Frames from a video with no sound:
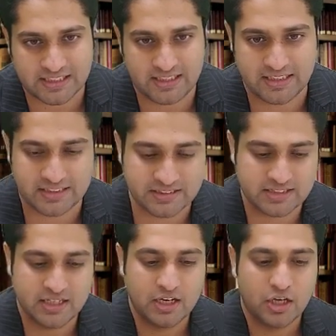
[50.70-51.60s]
thing
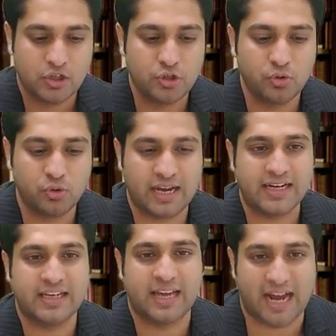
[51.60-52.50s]
is you
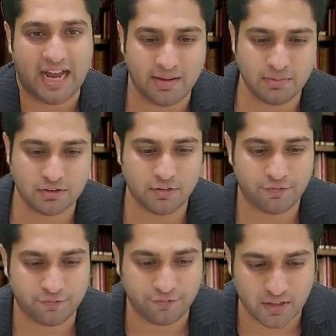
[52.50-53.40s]
can grab the
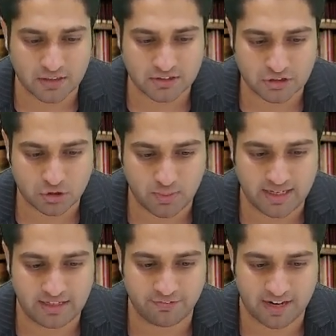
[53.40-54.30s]
first
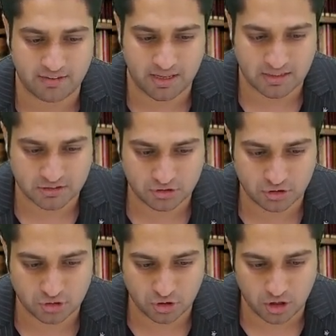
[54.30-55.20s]
25 marks.
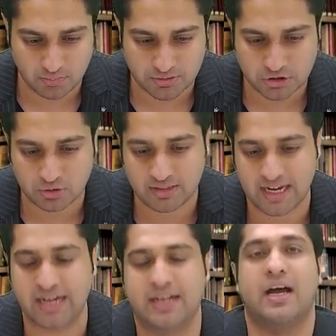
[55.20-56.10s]
Your job is to
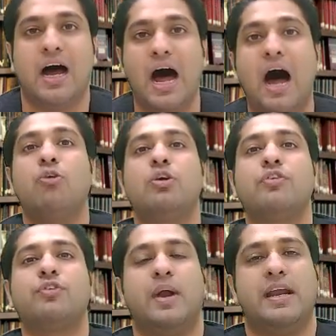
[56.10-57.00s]
get out
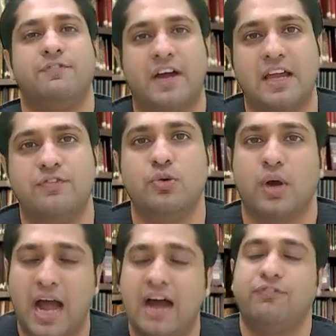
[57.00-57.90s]
of 25, you
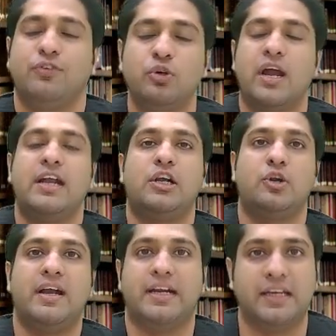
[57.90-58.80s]
have to get
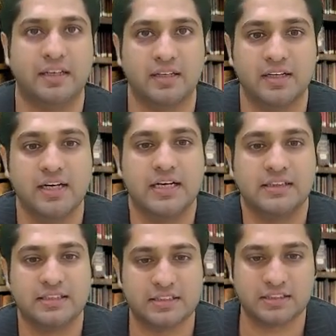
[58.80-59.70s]
20.
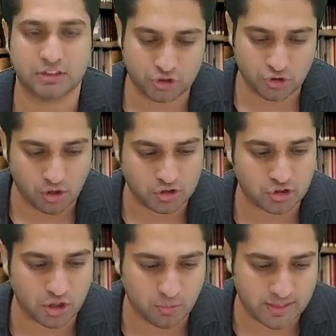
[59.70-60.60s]
This is a sure shot